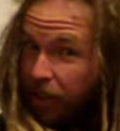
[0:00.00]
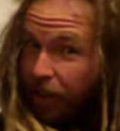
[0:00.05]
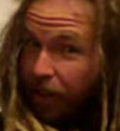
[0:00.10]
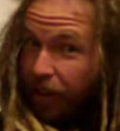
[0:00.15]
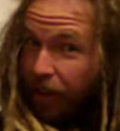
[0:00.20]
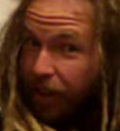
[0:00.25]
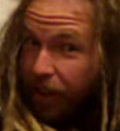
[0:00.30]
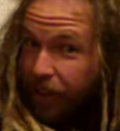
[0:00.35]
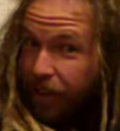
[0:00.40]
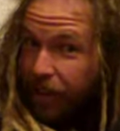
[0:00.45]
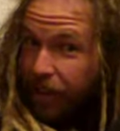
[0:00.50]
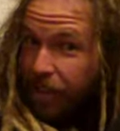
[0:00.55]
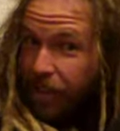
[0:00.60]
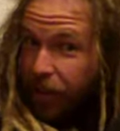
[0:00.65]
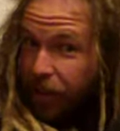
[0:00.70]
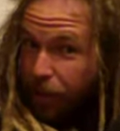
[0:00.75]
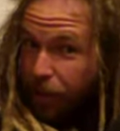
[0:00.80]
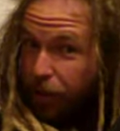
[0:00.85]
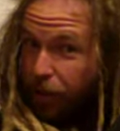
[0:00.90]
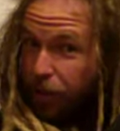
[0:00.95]
Alright, this is
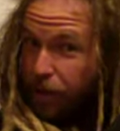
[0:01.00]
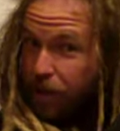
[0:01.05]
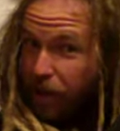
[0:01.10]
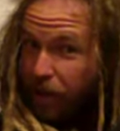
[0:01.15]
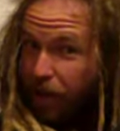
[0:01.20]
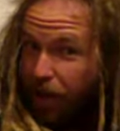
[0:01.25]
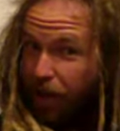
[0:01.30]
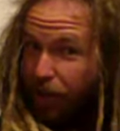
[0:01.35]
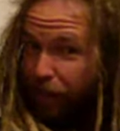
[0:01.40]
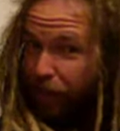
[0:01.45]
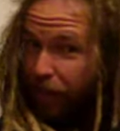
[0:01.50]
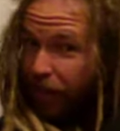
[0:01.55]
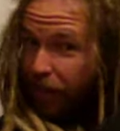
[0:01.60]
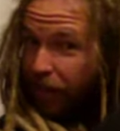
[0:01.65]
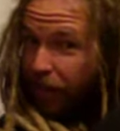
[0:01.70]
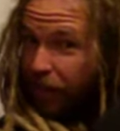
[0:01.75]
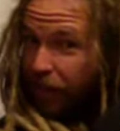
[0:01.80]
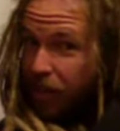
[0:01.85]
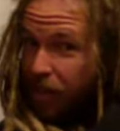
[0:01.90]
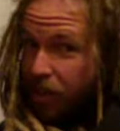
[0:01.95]
the loose stuff.
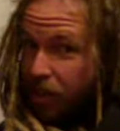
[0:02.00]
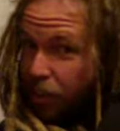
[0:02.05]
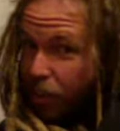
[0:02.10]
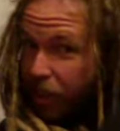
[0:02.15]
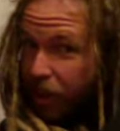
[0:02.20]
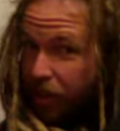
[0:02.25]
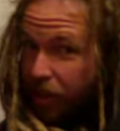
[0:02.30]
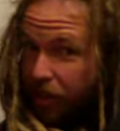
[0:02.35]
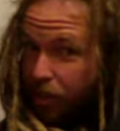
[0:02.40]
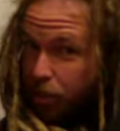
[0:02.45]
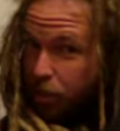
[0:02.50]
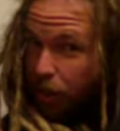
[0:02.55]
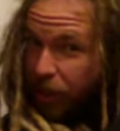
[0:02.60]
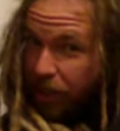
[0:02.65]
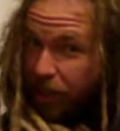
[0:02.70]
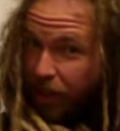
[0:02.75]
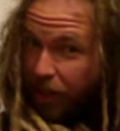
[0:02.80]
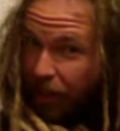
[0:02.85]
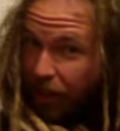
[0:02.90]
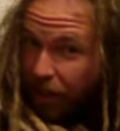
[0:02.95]
This is about as
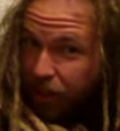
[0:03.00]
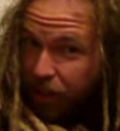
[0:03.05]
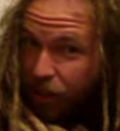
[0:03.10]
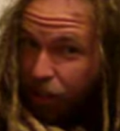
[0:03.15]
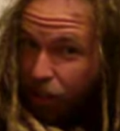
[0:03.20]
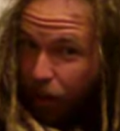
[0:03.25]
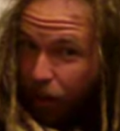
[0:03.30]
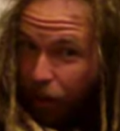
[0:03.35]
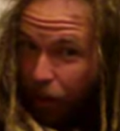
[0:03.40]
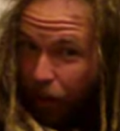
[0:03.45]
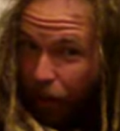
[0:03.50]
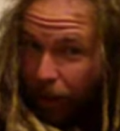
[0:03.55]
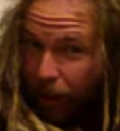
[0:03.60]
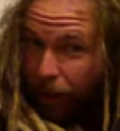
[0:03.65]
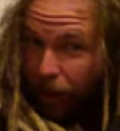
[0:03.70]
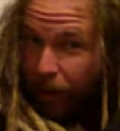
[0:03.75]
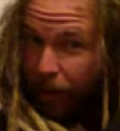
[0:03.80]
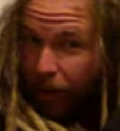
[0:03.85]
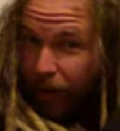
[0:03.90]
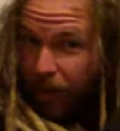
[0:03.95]
much hair as you want to work
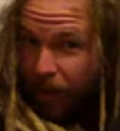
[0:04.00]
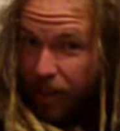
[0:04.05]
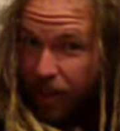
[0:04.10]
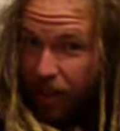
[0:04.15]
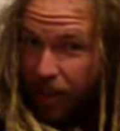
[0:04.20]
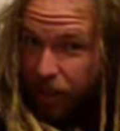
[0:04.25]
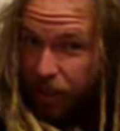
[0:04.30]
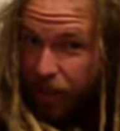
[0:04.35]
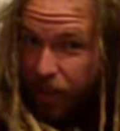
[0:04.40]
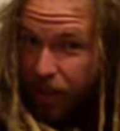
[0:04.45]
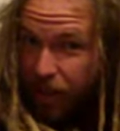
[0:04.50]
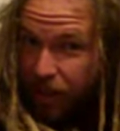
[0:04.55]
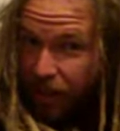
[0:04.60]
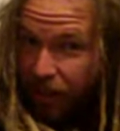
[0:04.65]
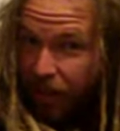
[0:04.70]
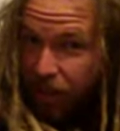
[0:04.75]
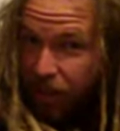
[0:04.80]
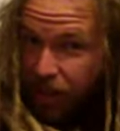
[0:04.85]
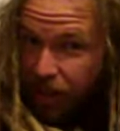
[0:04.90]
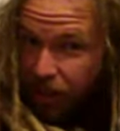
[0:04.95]
with at a time.
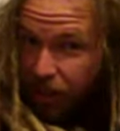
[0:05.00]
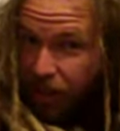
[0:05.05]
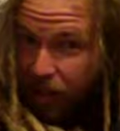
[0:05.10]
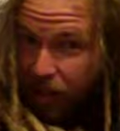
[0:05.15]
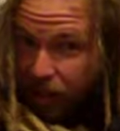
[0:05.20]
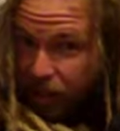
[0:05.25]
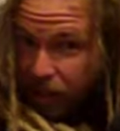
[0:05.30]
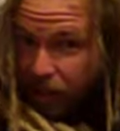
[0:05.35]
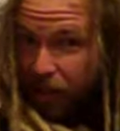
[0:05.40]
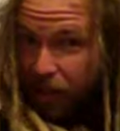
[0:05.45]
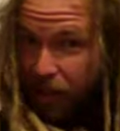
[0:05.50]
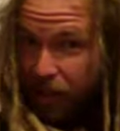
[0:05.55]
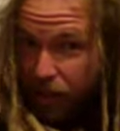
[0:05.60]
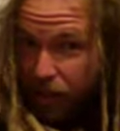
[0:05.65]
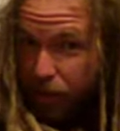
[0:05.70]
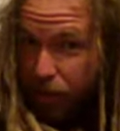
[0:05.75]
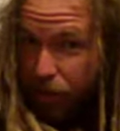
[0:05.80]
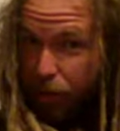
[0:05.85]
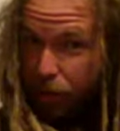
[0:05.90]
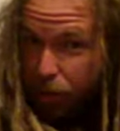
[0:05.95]
So, see, these
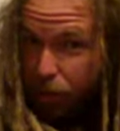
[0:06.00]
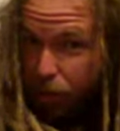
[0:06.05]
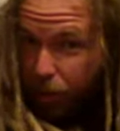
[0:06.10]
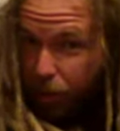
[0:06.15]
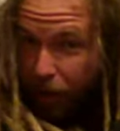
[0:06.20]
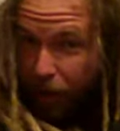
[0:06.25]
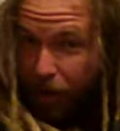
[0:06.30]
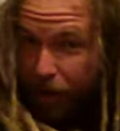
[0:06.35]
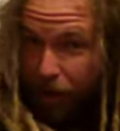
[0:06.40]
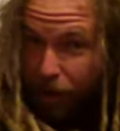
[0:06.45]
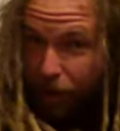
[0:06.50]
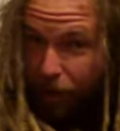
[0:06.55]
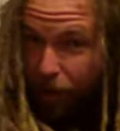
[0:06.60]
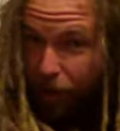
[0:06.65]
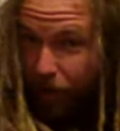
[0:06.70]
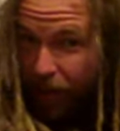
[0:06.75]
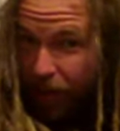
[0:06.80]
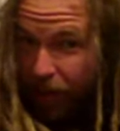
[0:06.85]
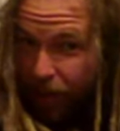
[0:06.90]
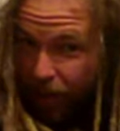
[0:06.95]
2 parts don't go
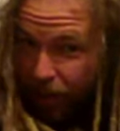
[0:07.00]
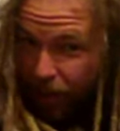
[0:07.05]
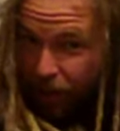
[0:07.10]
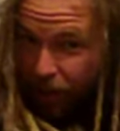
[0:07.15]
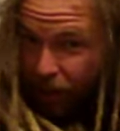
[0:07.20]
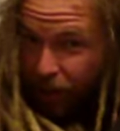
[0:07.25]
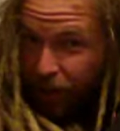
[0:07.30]
together.